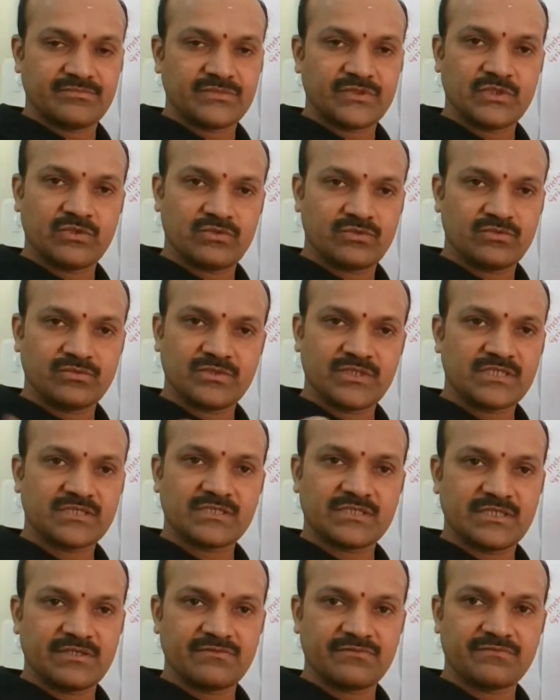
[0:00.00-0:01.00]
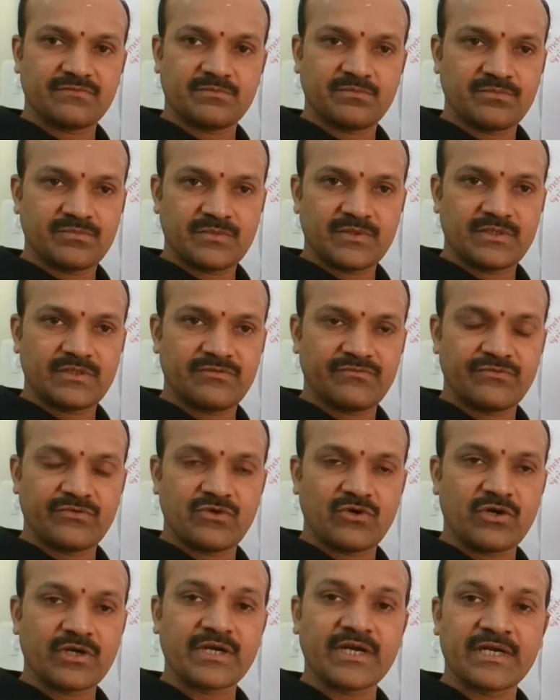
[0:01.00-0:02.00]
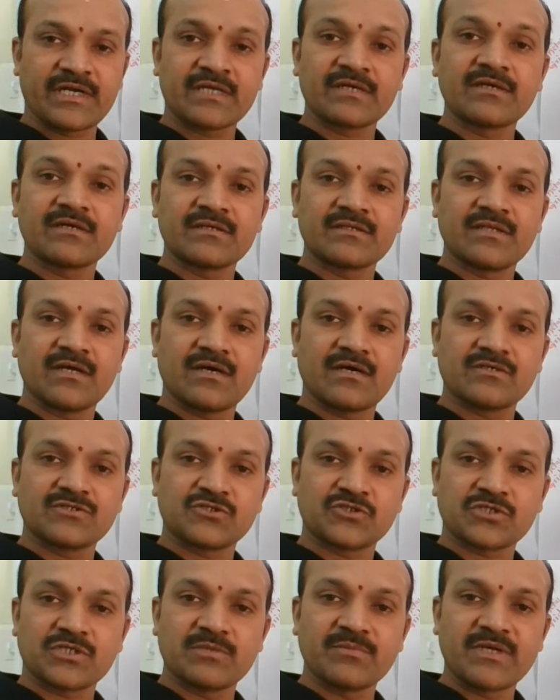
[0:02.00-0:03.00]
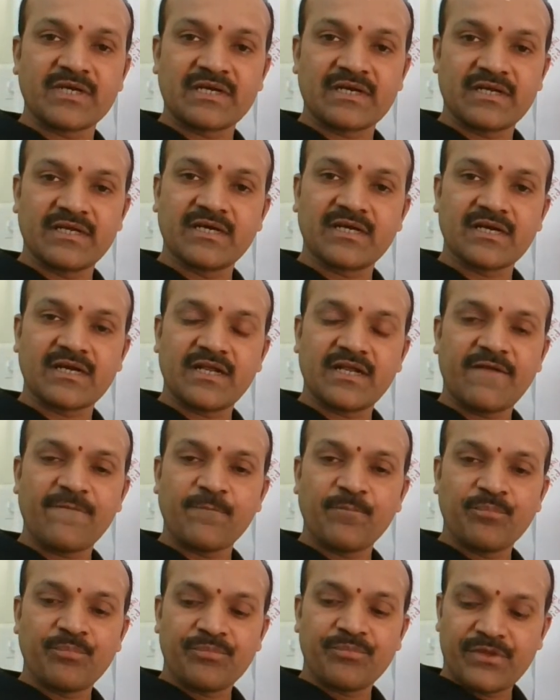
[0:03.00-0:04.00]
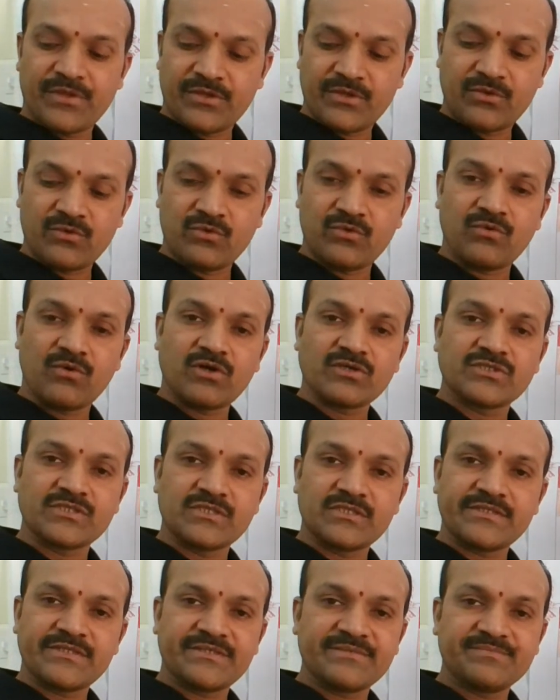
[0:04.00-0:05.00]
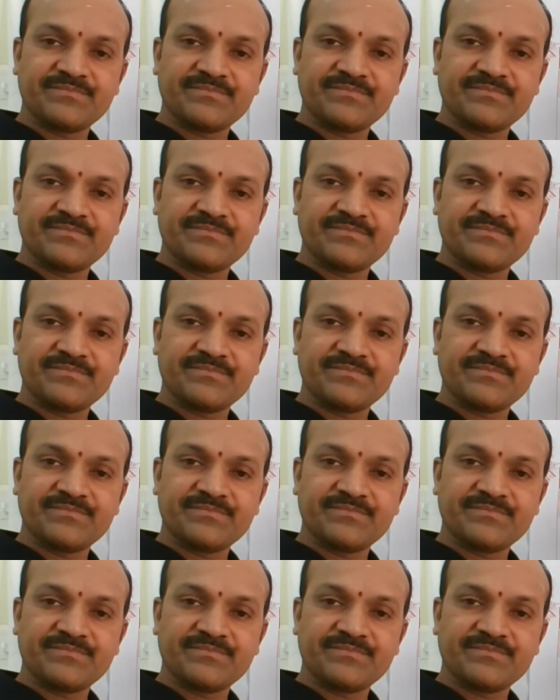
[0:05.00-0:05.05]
You just if you are getting the streaming clearly, you watch it.